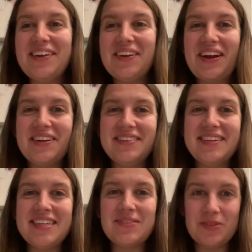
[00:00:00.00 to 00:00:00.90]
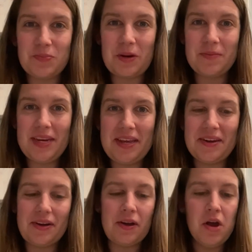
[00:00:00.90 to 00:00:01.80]
Kindergarten, it's Miss Berman
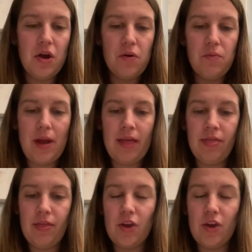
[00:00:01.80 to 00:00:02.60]
here with